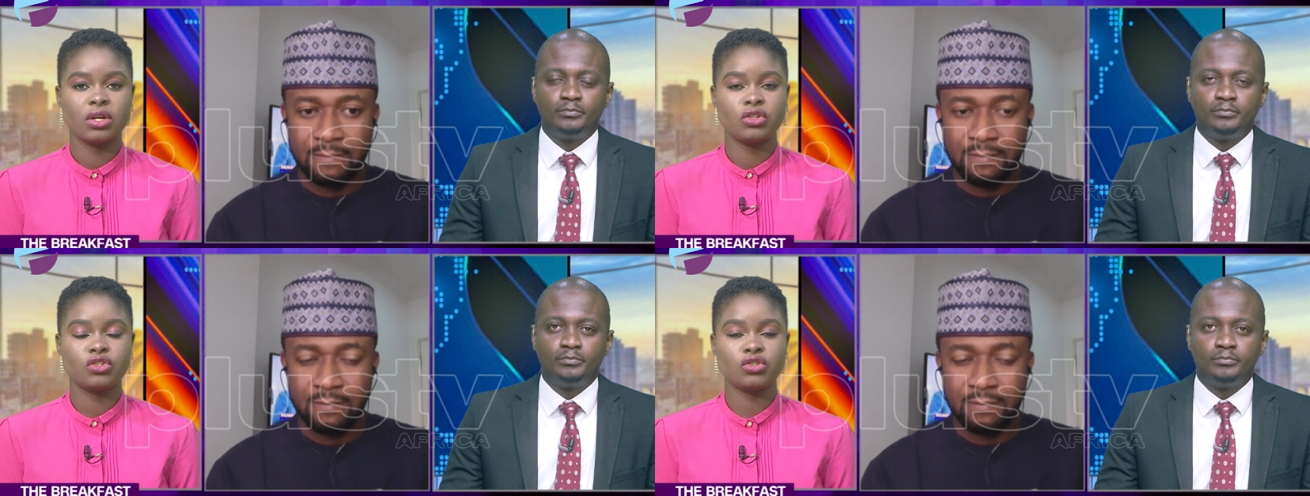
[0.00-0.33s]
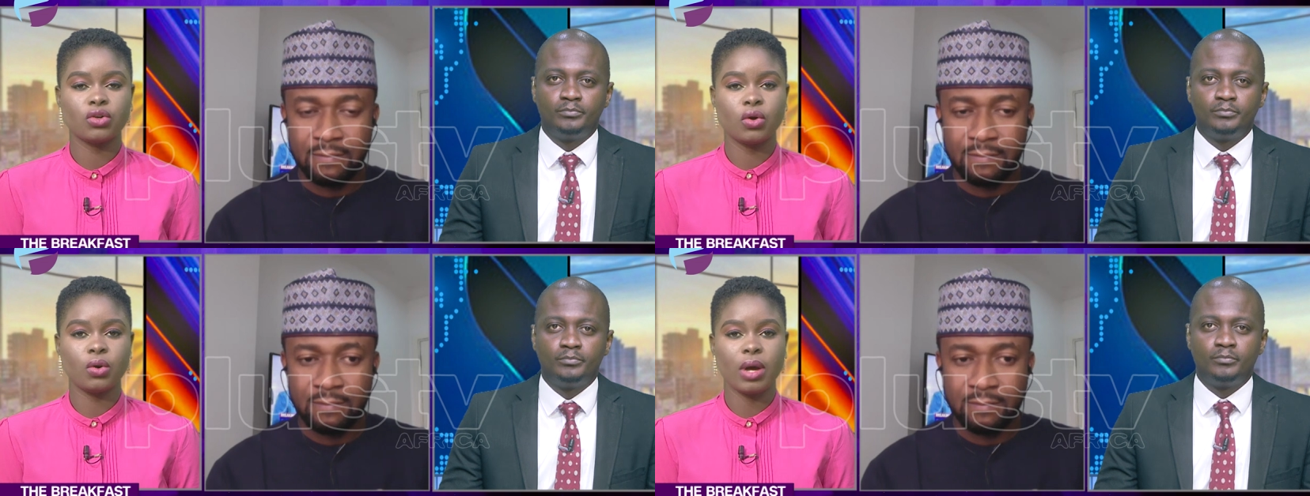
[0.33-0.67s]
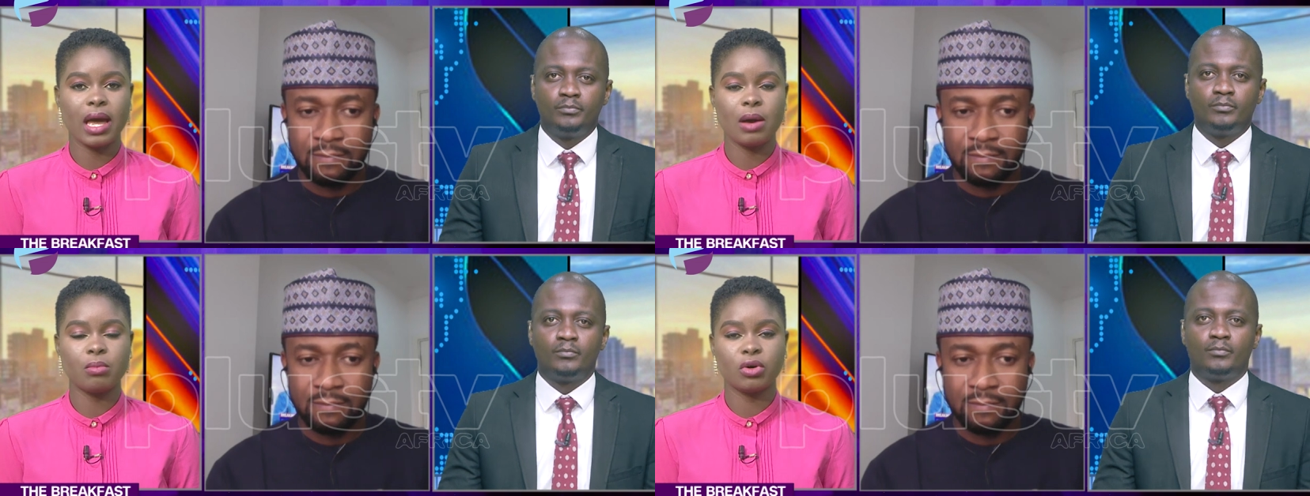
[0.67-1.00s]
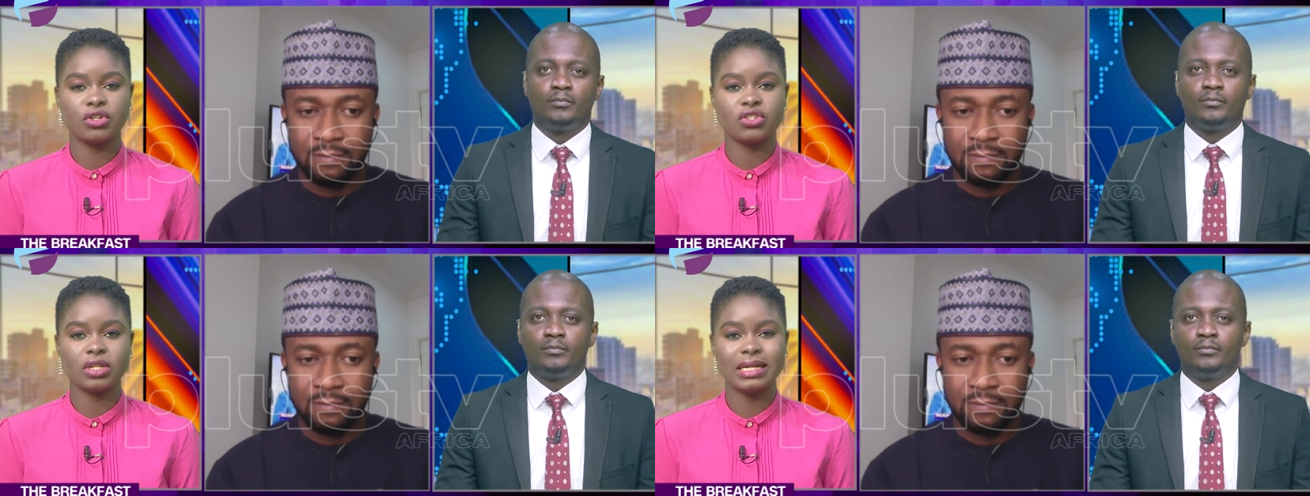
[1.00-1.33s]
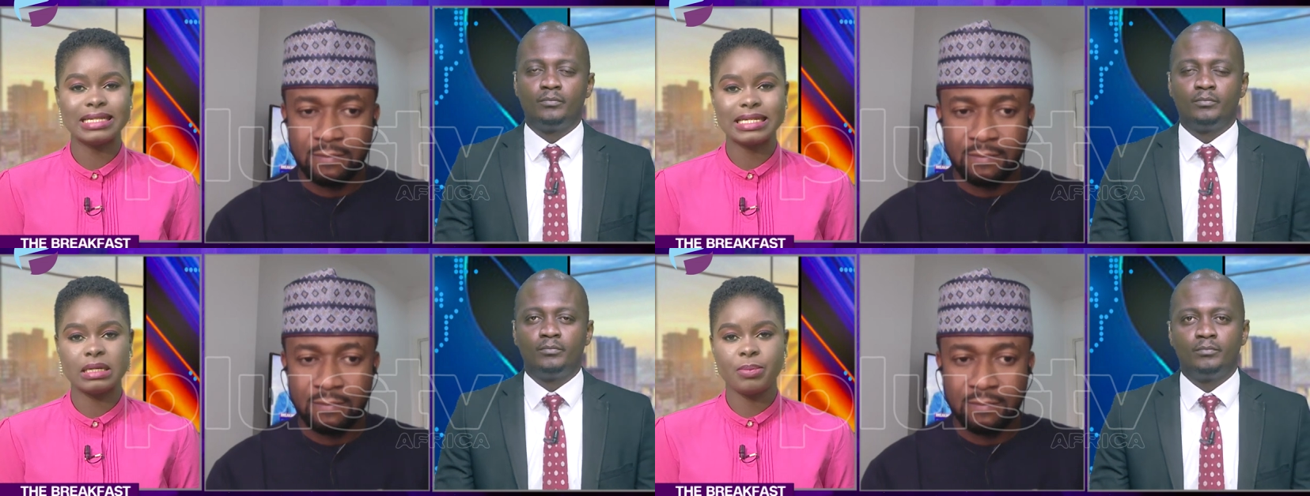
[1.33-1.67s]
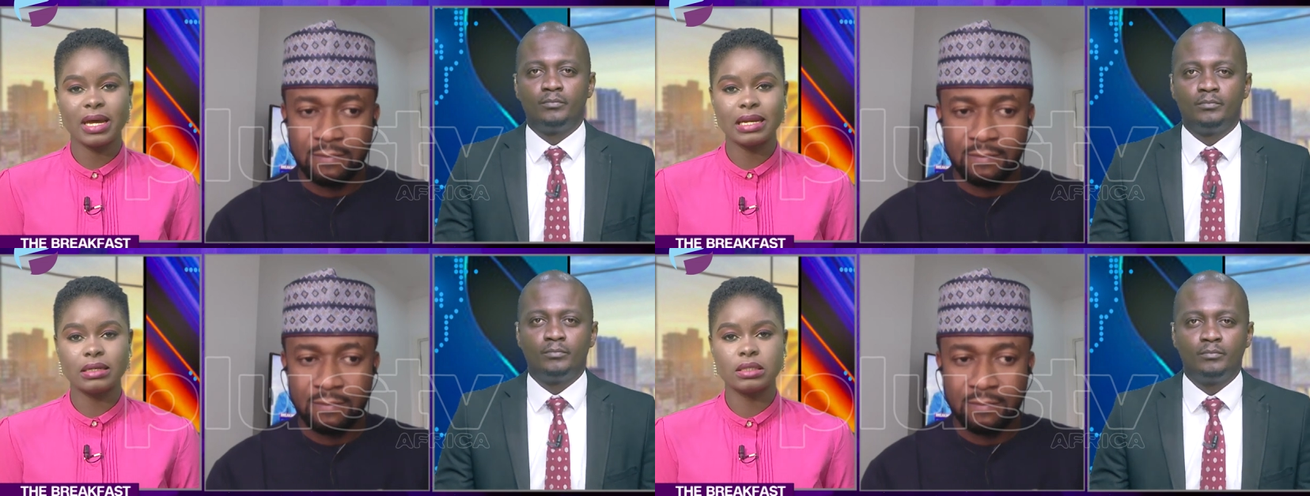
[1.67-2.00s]
Speaker 1: show how much
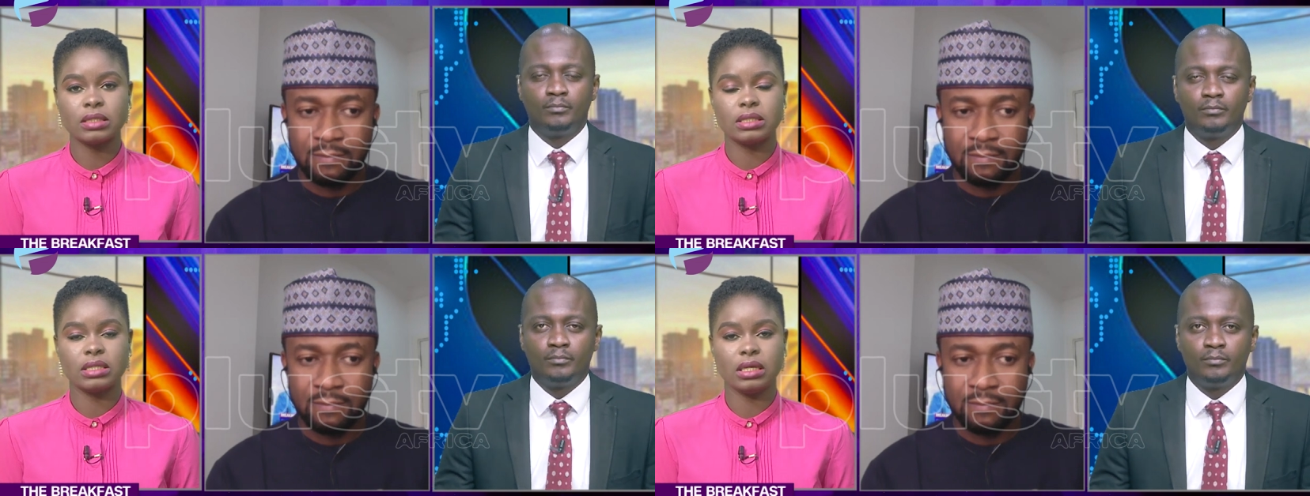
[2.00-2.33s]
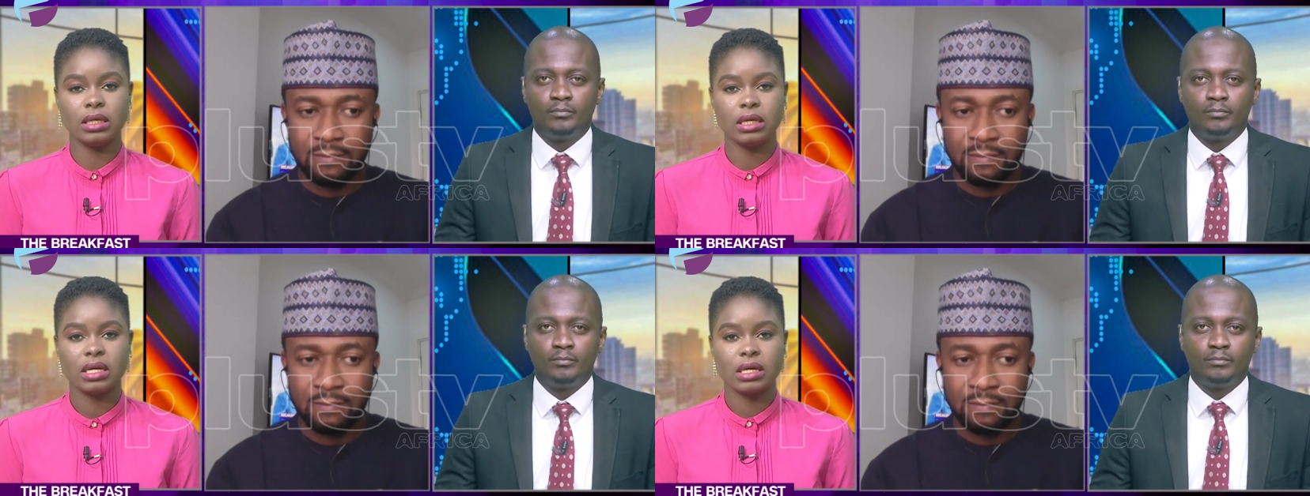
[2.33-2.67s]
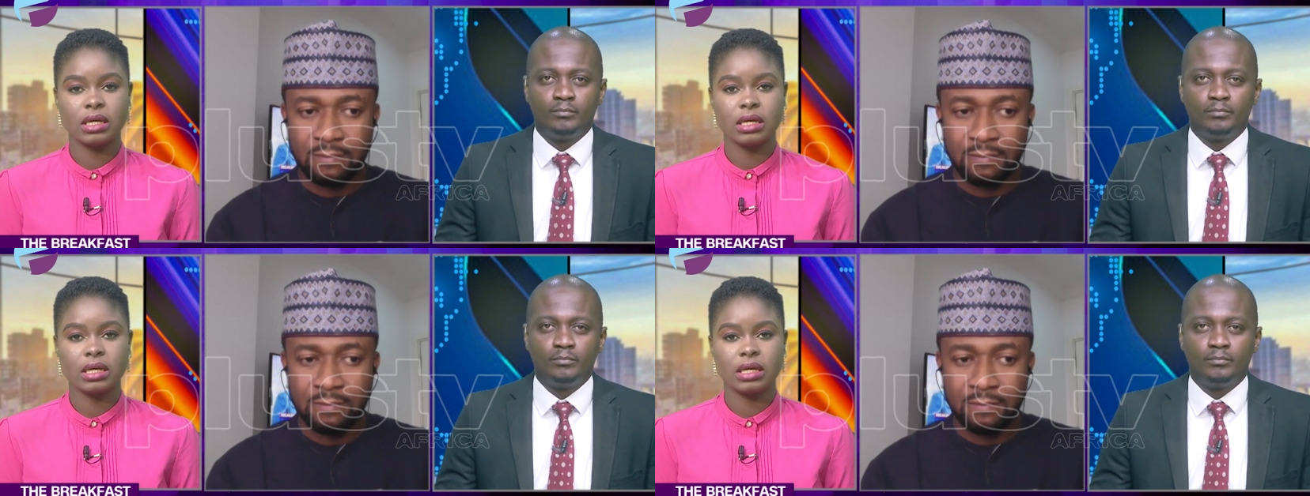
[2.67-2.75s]
interdependency